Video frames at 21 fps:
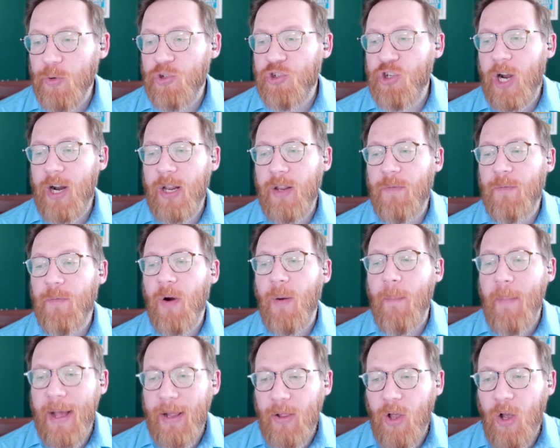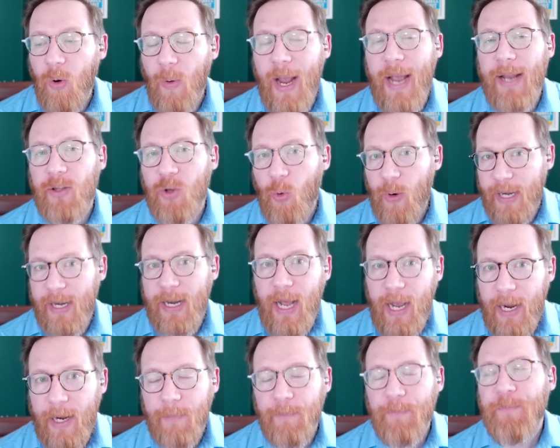Johnny Farmelo at
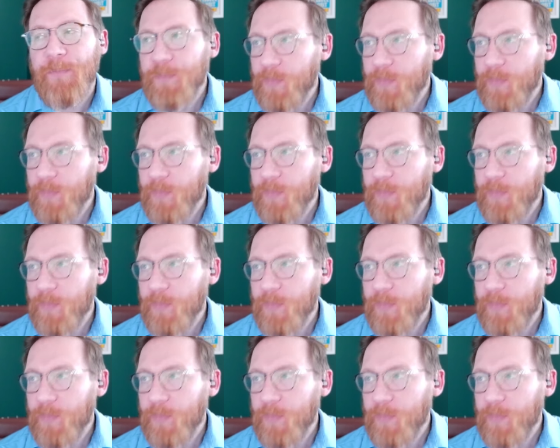29.